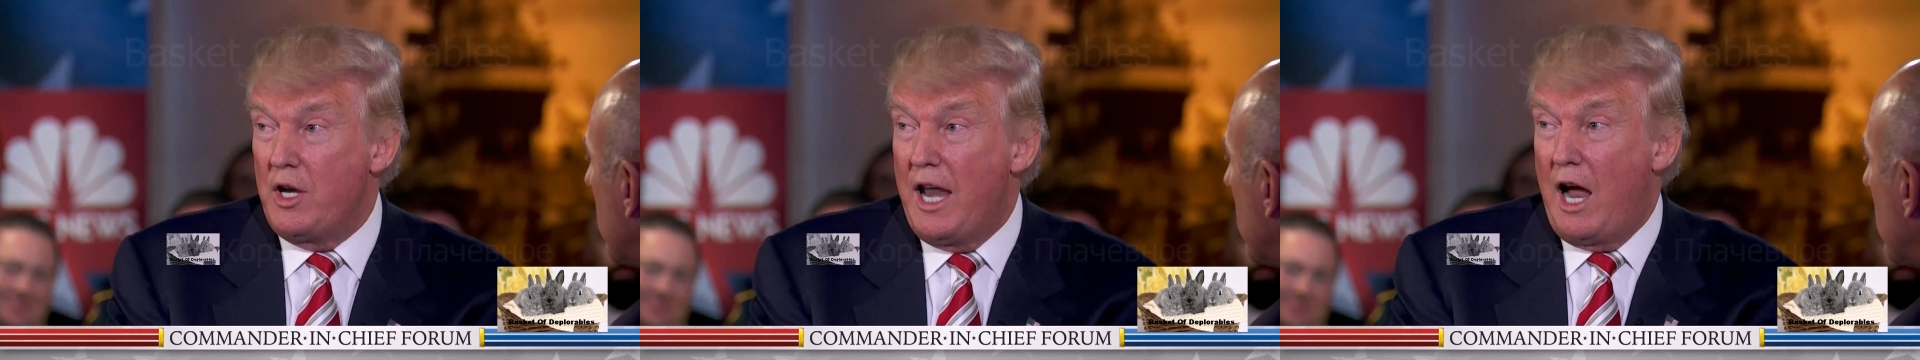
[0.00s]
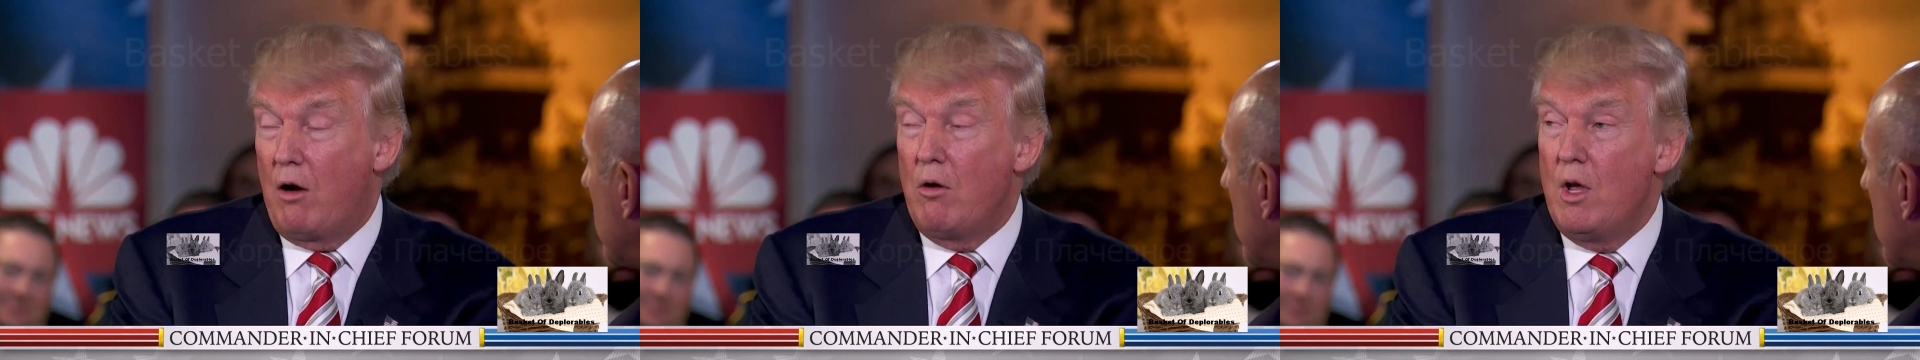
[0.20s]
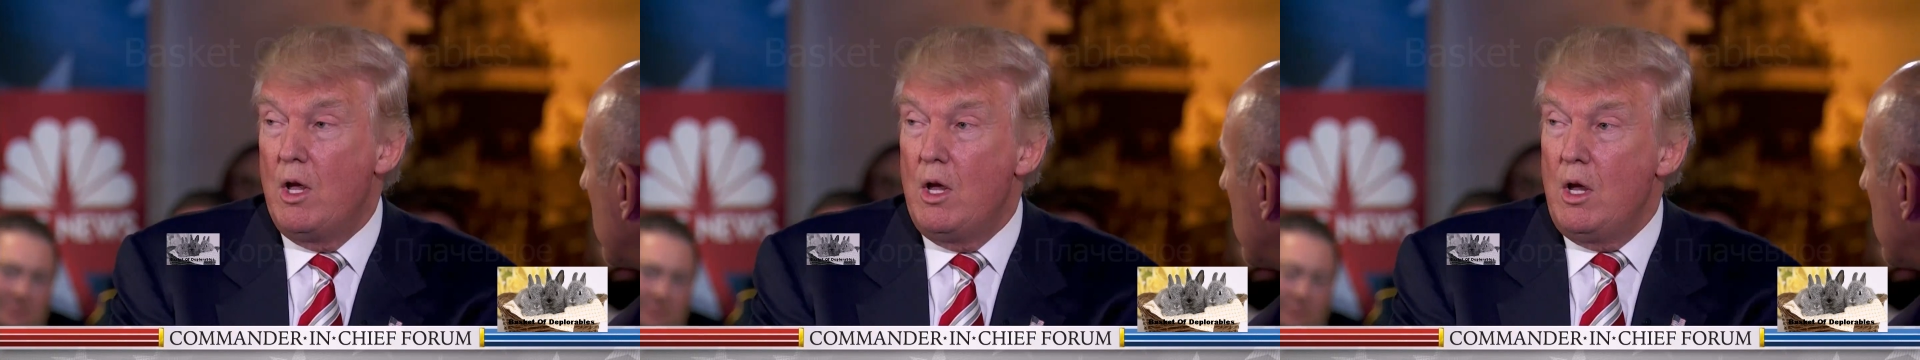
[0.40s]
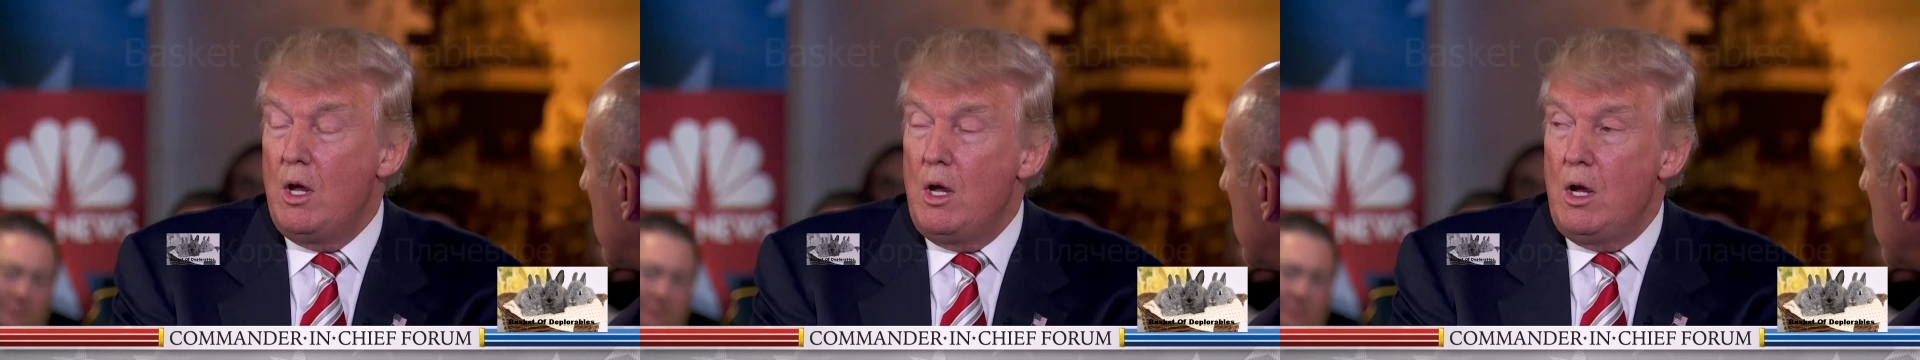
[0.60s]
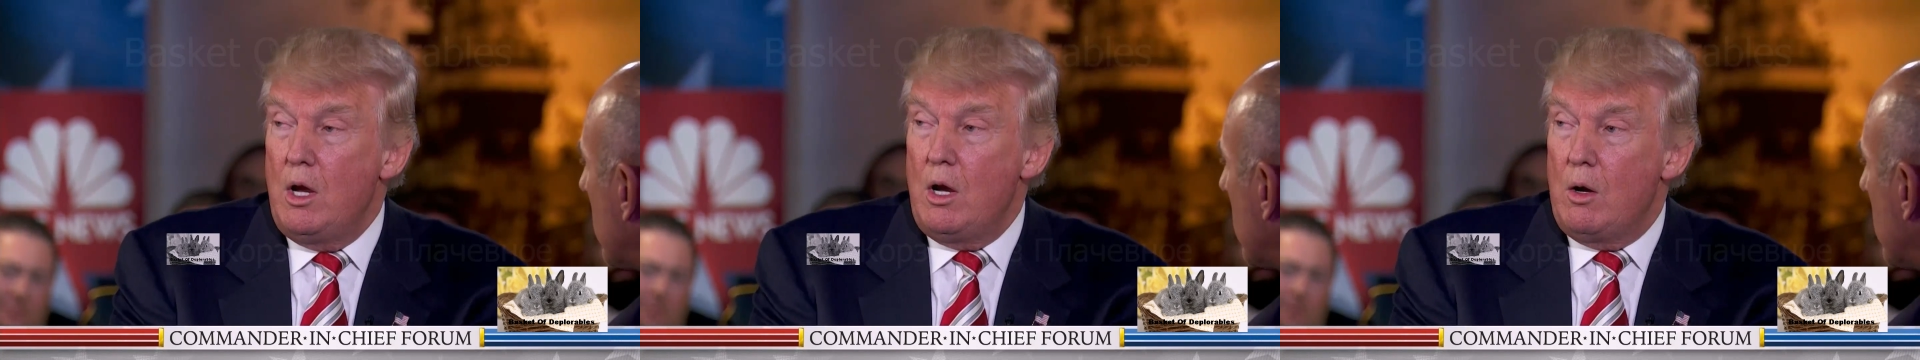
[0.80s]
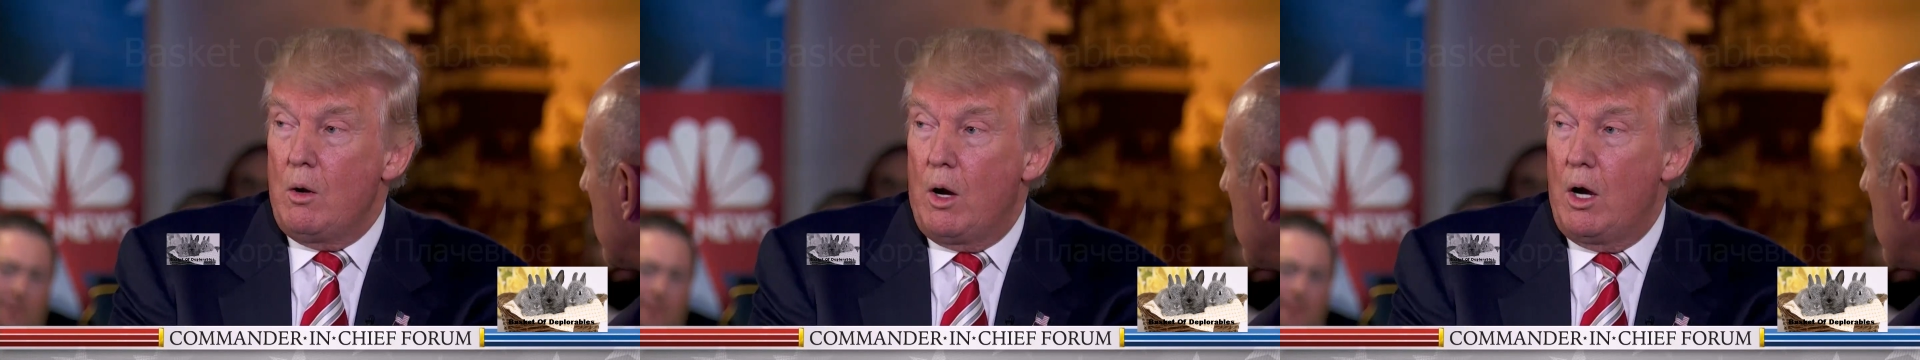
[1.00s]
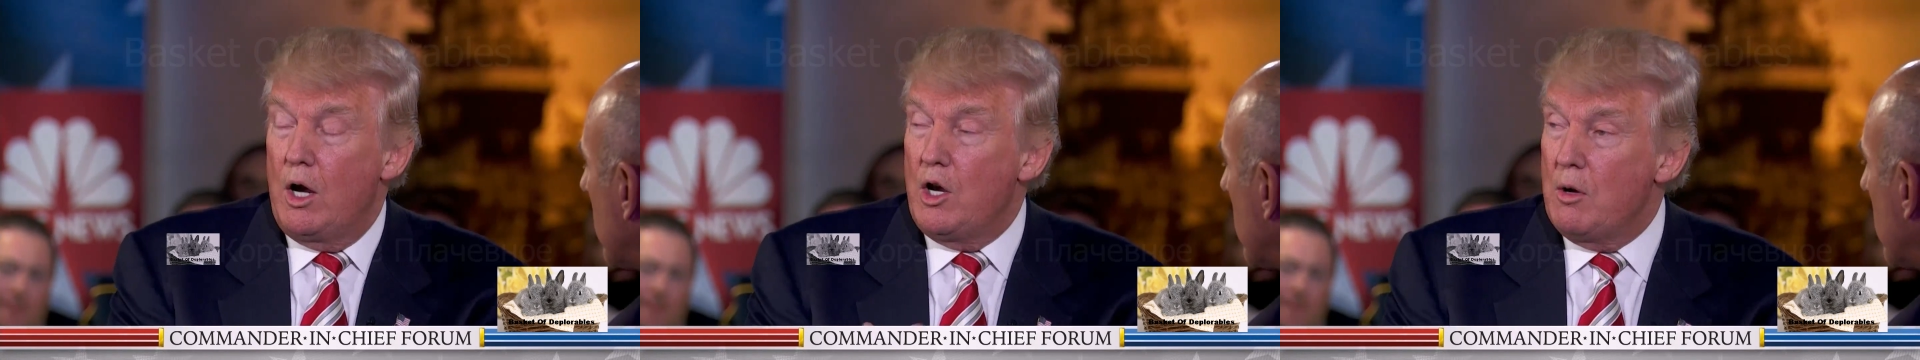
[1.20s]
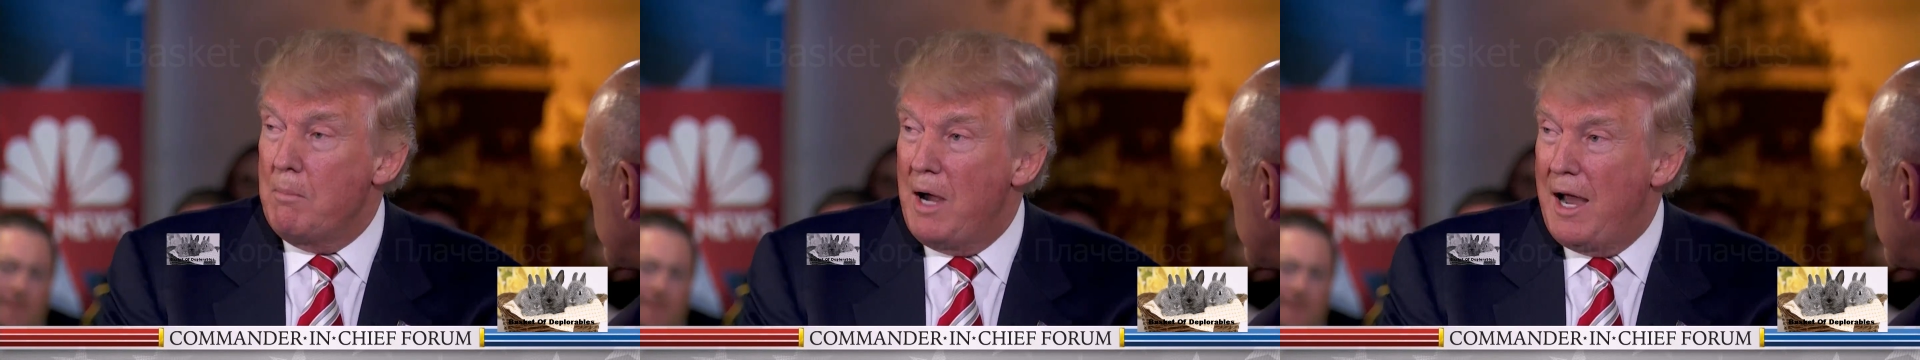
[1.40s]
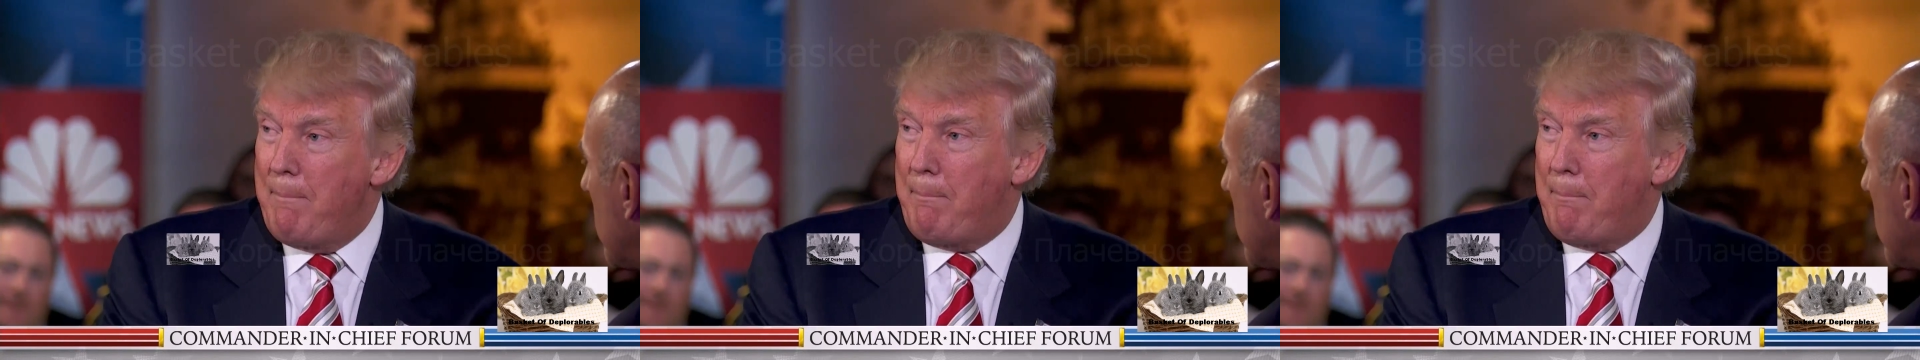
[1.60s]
Now, under my